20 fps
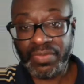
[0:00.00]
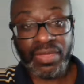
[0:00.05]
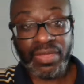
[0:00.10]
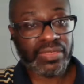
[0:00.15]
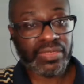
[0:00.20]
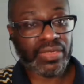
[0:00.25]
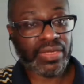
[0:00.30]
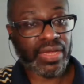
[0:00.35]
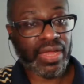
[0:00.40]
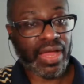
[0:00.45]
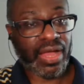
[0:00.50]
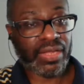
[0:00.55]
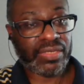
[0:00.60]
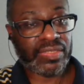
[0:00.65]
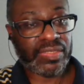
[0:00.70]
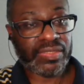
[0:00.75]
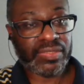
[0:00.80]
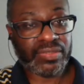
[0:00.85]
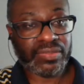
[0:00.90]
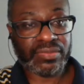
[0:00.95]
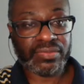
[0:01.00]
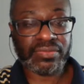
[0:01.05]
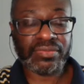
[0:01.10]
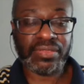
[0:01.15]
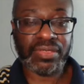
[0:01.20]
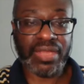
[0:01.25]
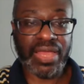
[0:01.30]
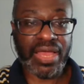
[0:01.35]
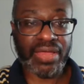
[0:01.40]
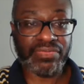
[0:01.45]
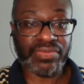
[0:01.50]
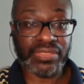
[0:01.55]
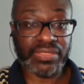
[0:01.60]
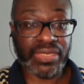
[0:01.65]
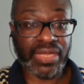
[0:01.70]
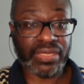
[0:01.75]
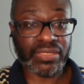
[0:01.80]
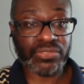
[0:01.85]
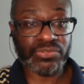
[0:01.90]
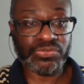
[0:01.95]
Yeah, Ali is laughing.
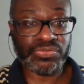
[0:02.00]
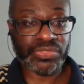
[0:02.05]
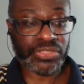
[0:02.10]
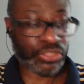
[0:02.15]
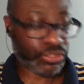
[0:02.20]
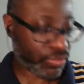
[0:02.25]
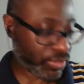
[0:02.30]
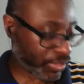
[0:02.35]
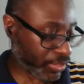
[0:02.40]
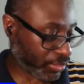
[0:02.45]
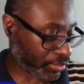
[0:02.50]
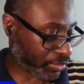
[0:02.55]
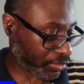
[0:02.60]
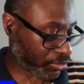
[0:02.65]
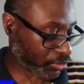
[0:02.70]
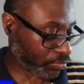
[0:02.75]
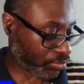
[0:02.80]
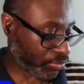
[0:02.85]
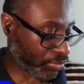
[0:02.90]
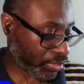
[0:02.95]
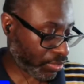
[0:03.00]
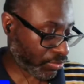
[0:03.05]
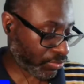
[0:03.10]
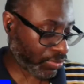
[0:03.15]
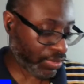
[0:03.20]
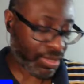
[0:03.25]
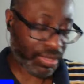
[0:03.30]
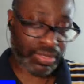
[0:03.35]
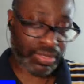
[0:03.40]
Thank you for joining us, bro.